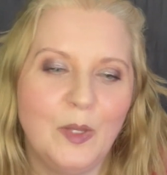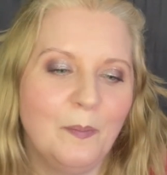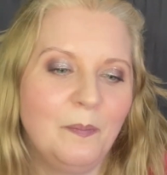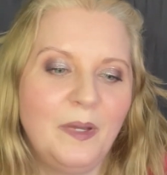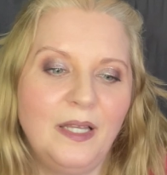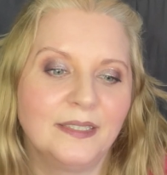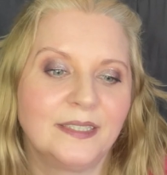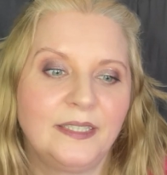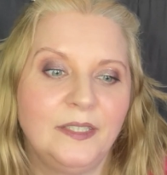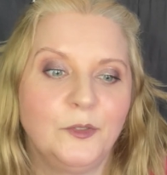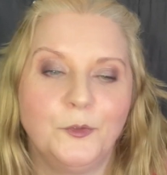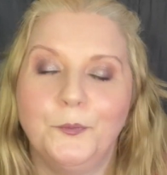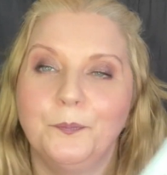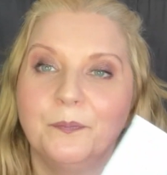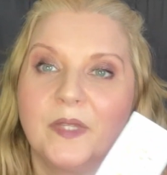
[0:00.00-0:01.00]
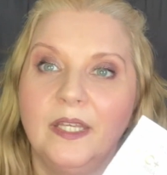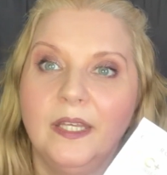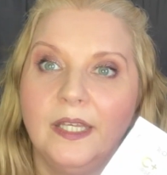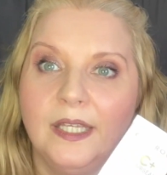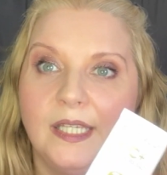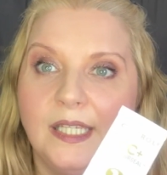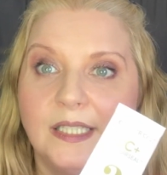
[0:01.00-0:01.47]
But still,
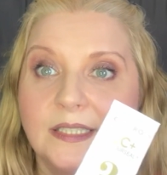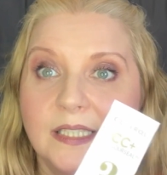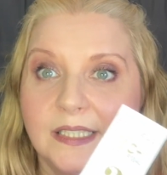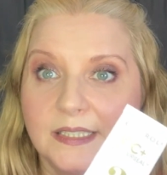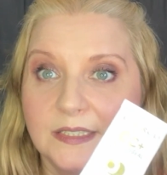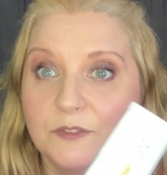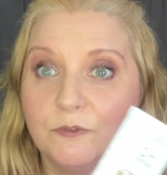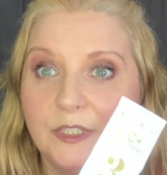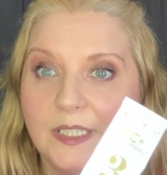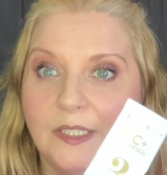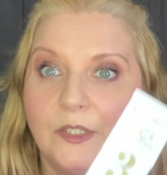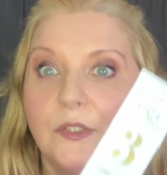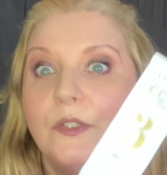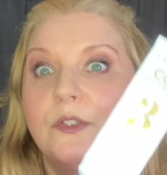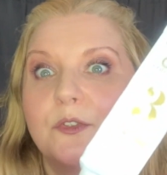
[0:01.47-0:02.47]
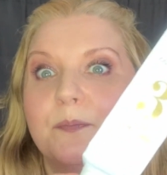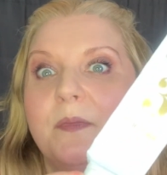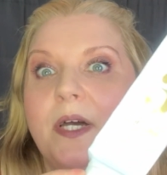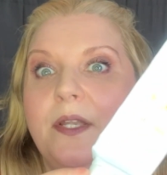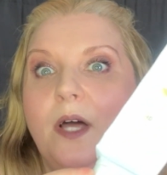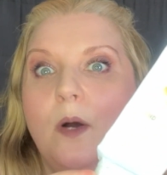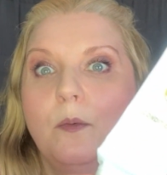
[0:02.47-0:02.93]
it's really good
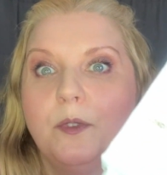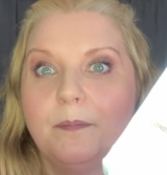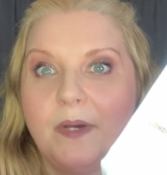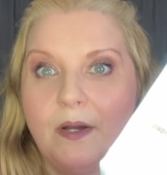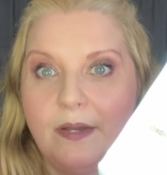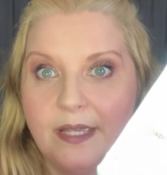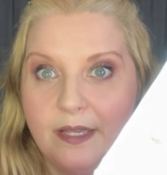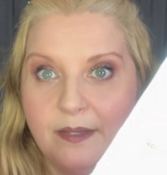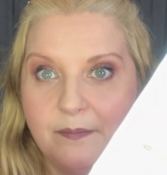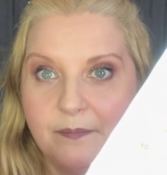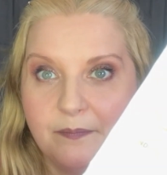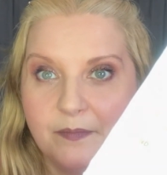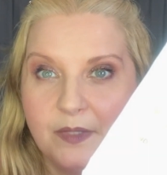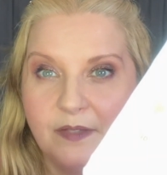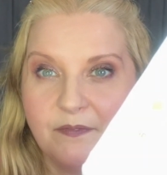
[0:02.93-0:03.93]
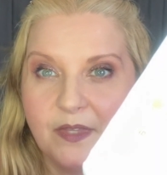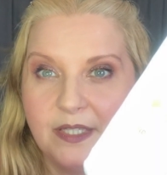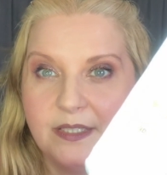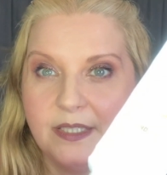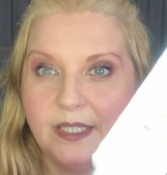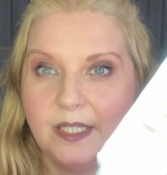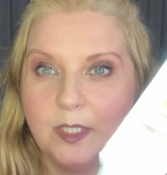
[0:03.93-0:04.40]
and I would buy it if they
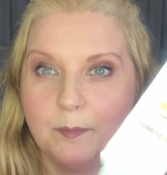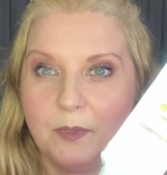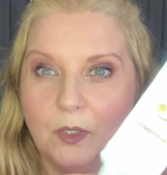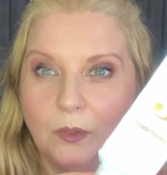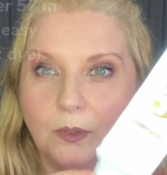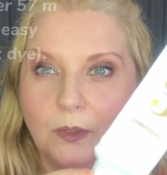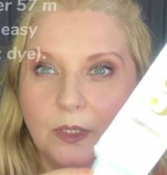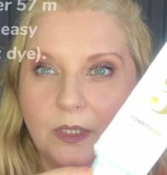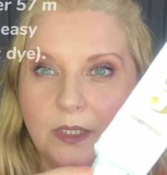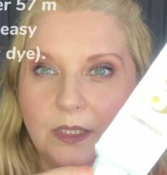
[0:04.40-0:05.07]
did it in a bottle.